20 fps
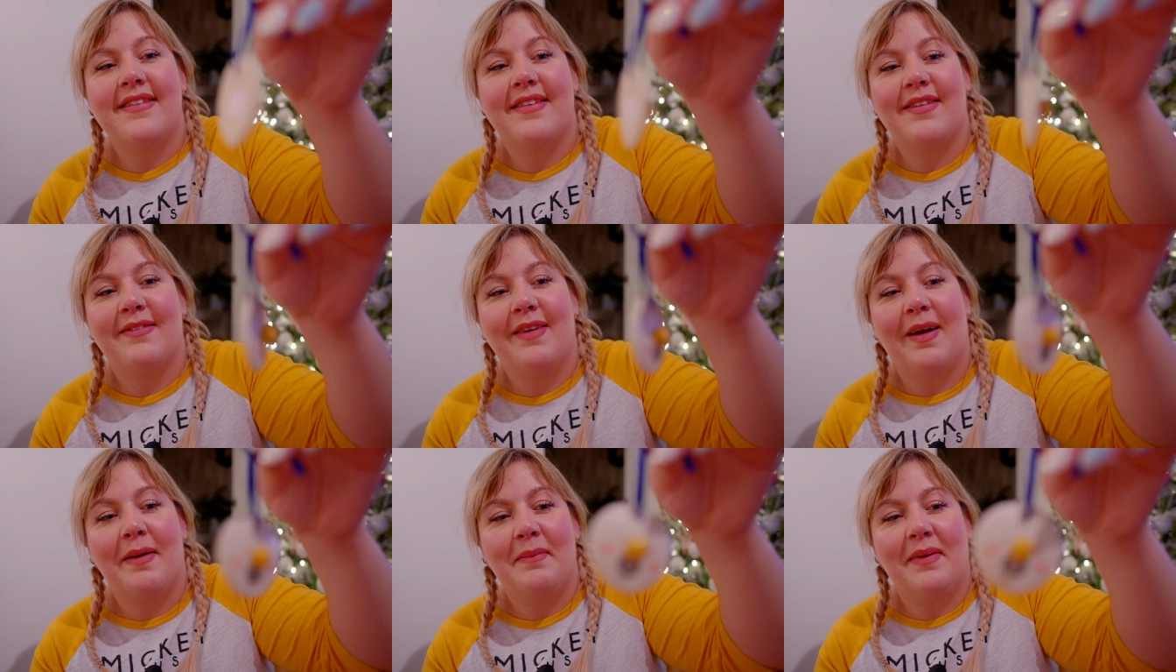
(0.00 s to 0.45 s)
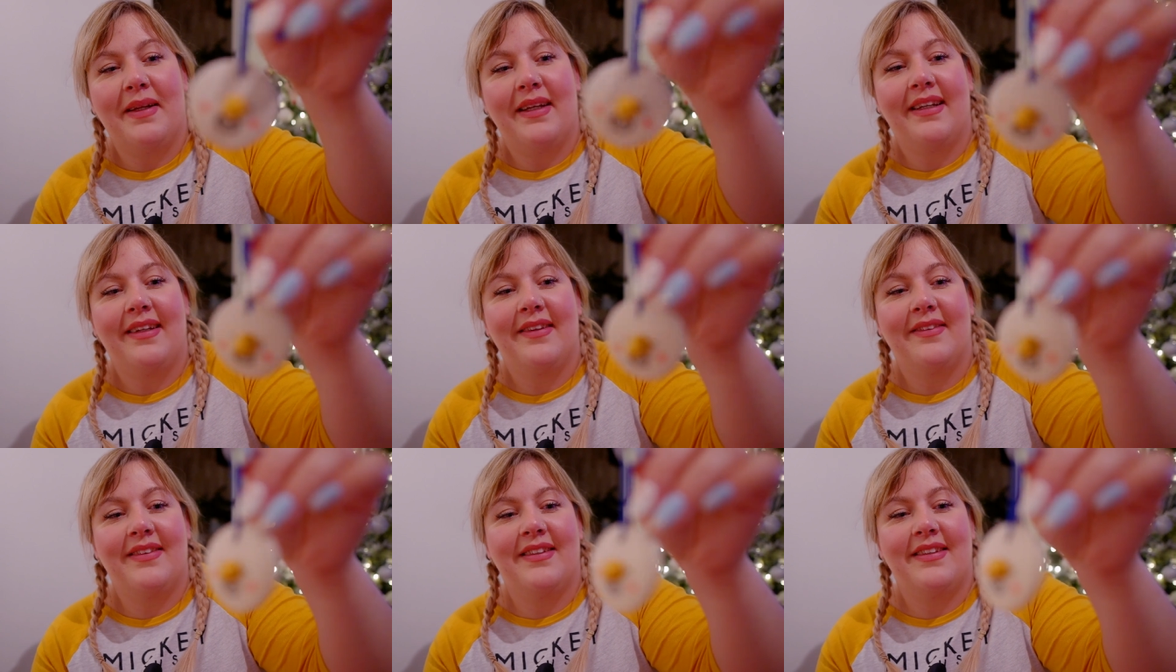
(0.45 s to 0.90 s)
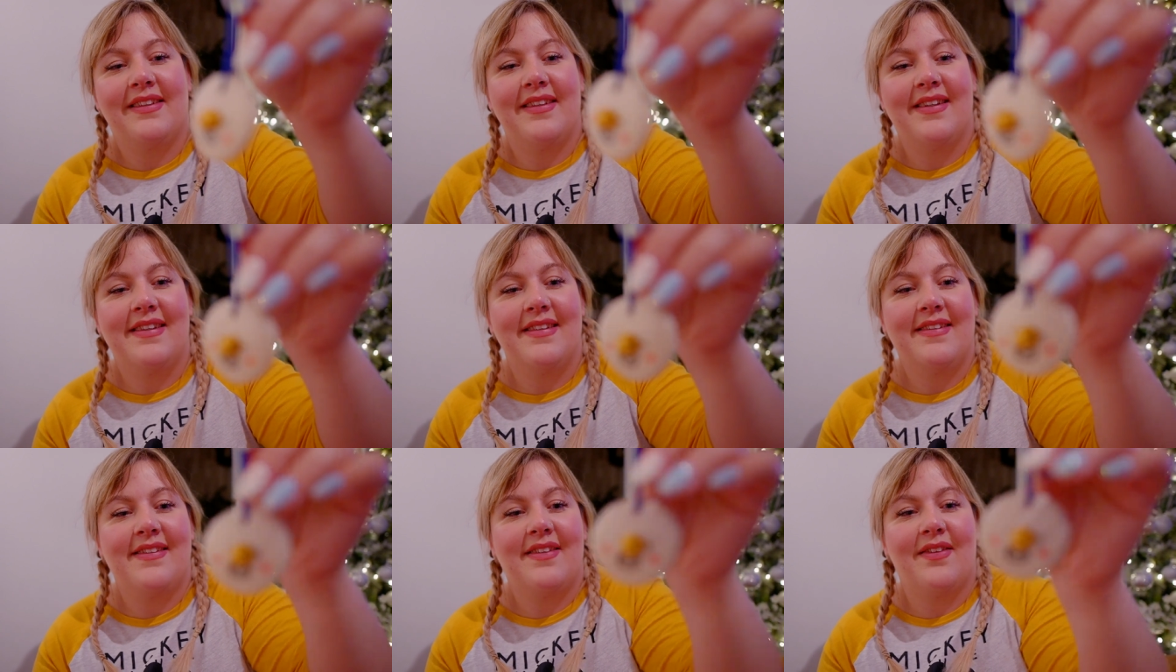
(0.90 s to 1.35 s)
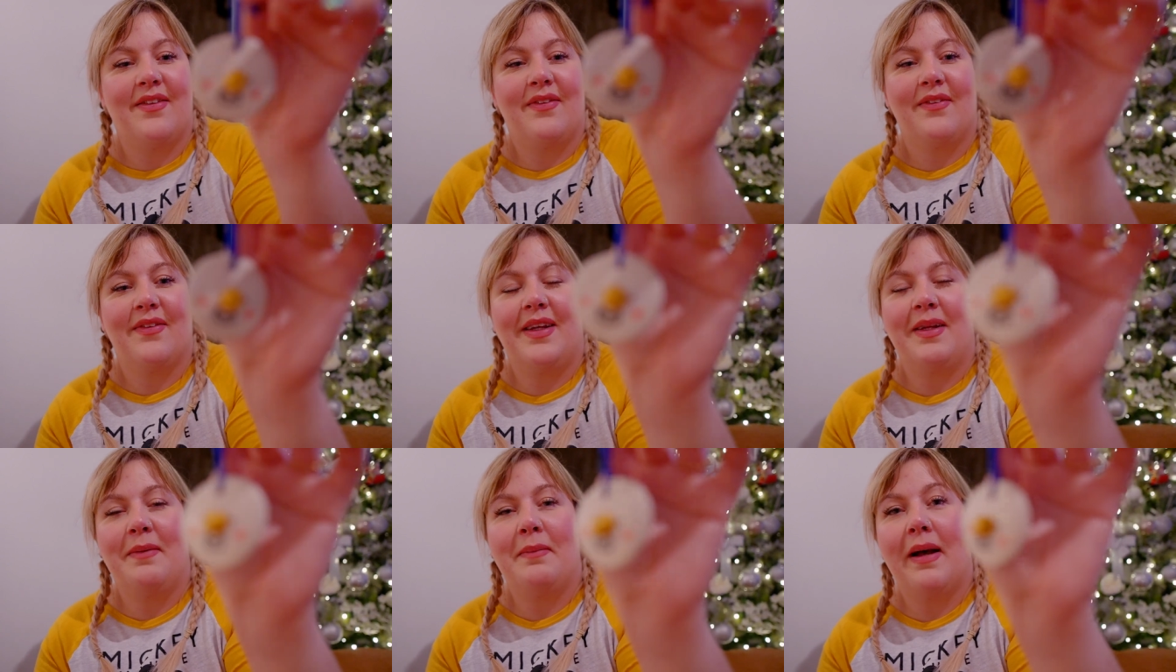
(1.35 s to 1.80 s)
ceramic which is
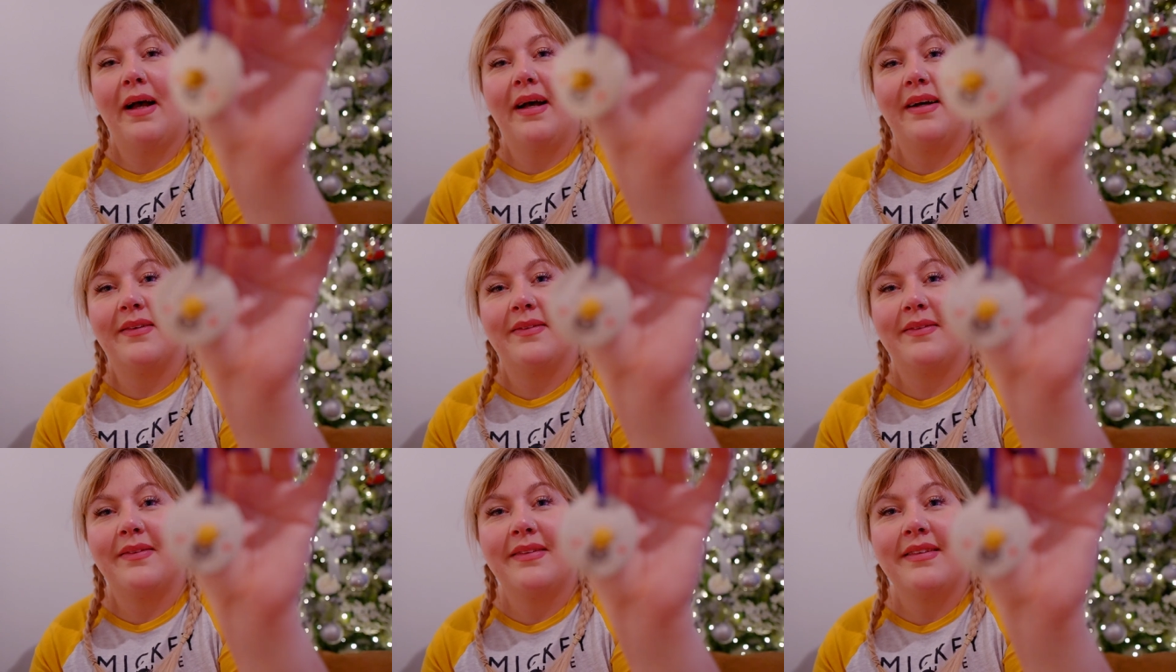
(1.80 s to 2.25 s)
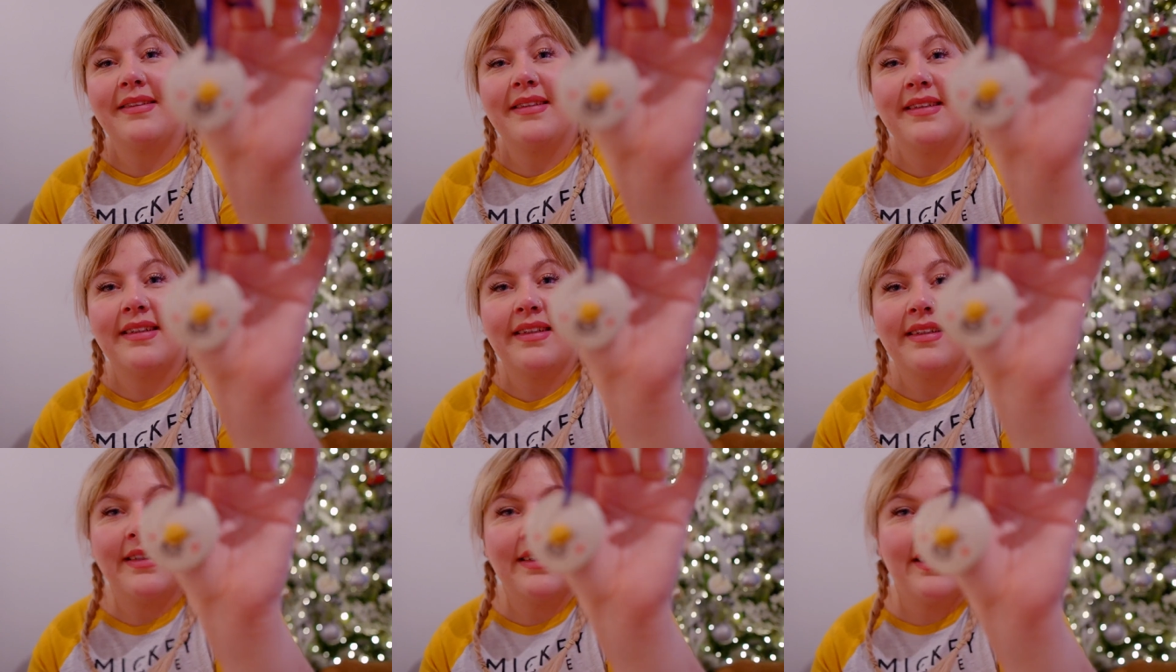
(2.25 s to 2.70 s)
three pound